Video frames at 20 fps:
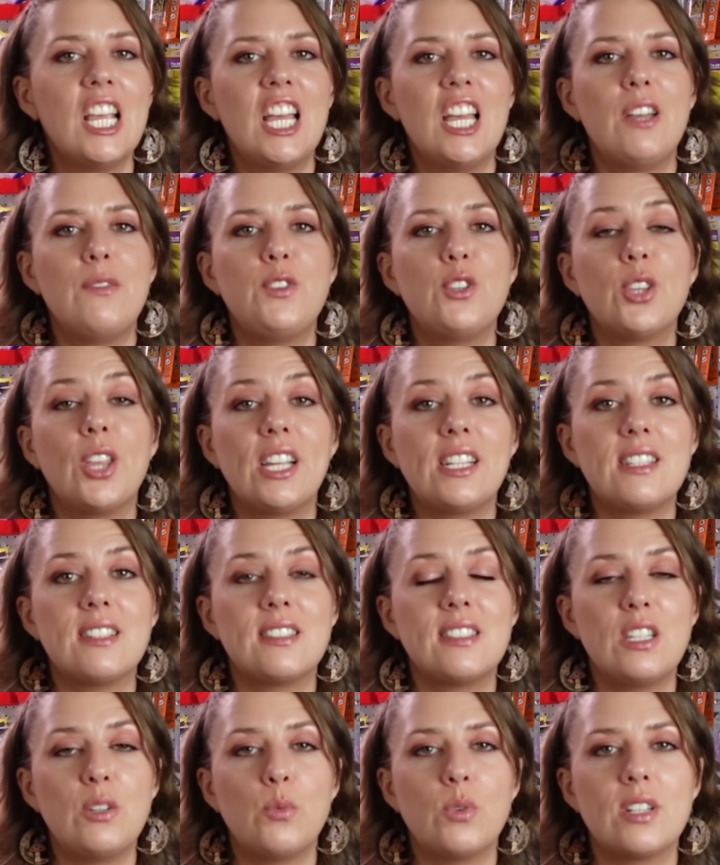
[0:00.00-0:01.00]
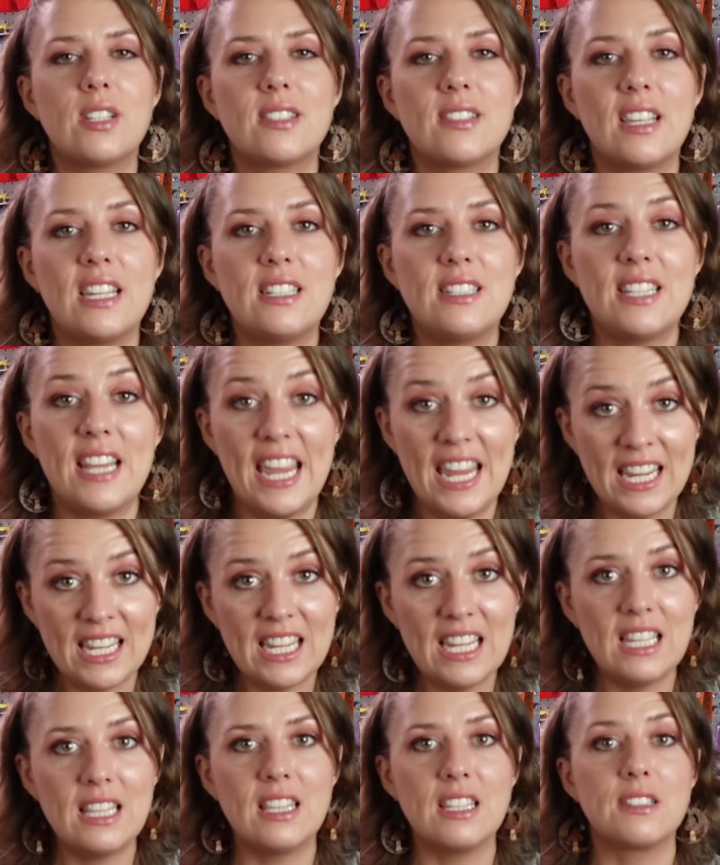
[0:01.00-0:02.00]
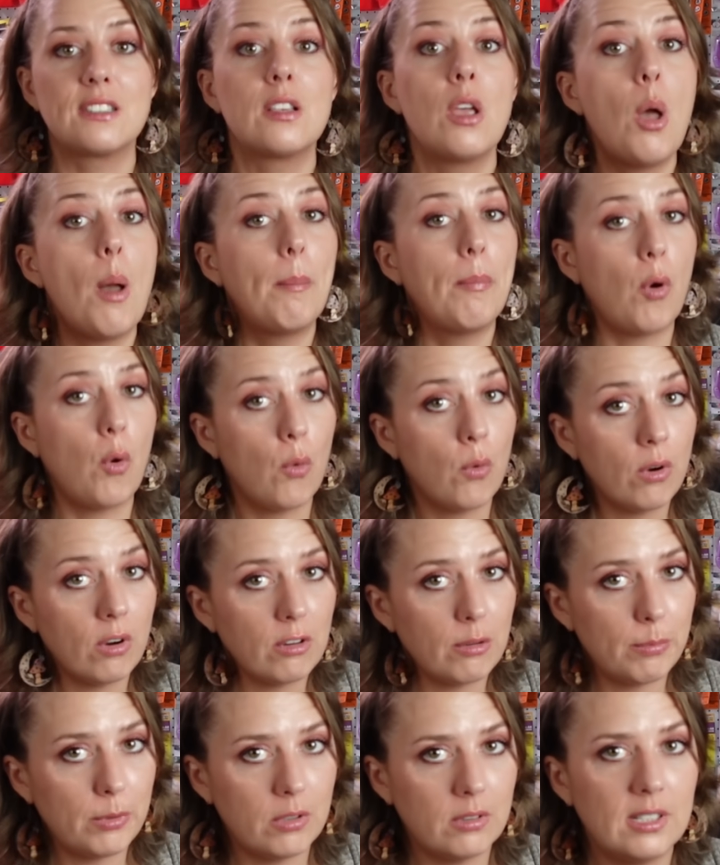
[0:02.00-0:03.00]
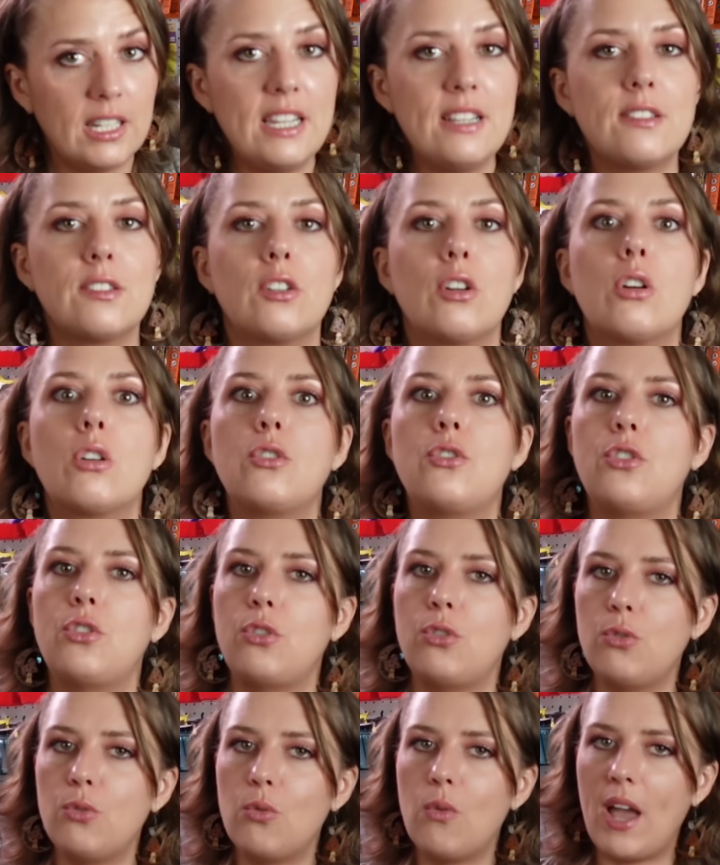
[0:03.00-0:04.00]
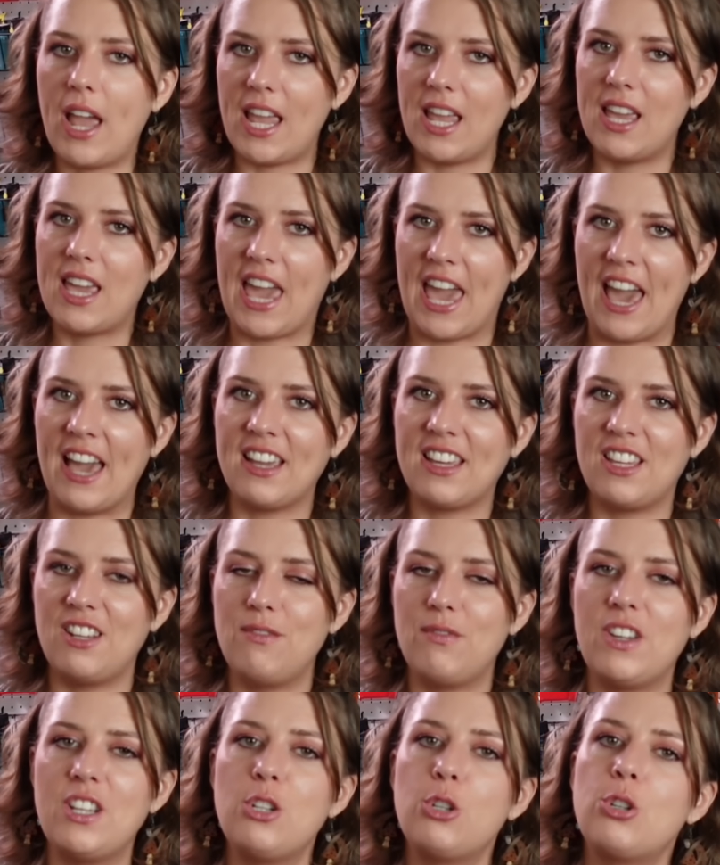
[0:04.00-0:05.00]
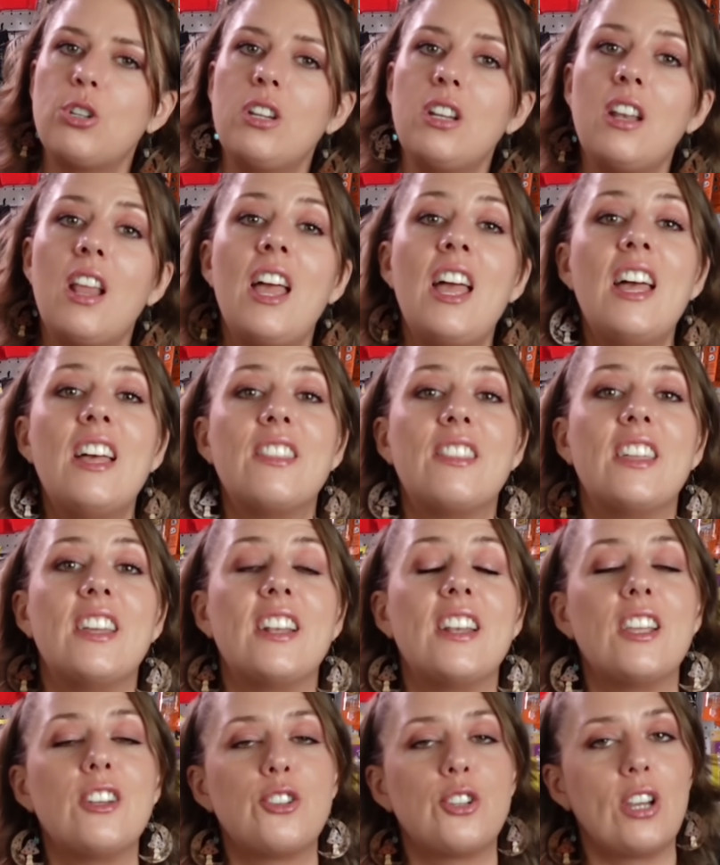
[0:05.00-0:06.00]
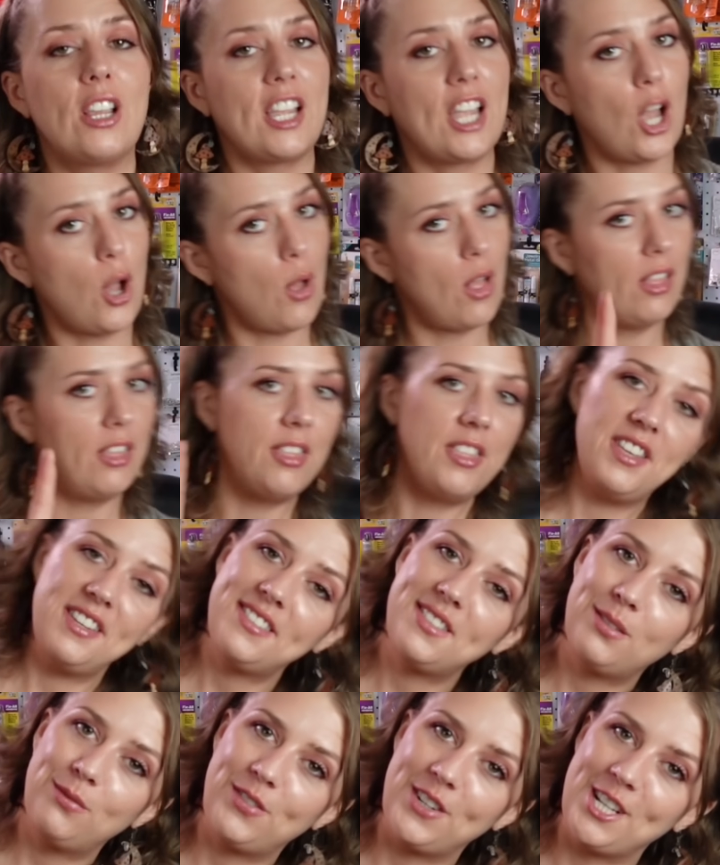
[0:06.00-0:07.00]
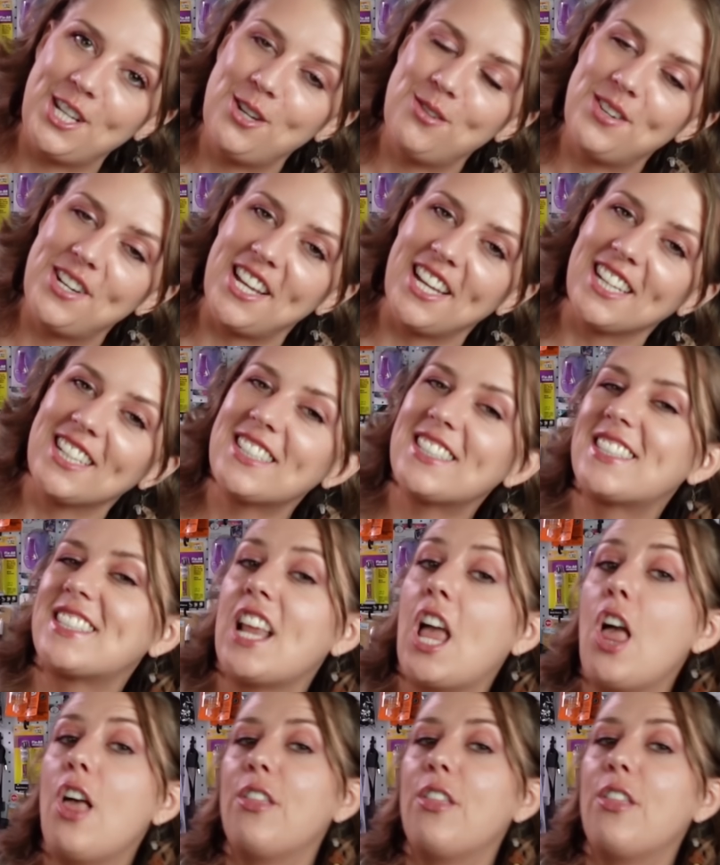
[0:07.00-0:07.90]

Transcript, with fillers: If you'd like to see what it's like taking this portable laser to a cat convention, then check out this video next.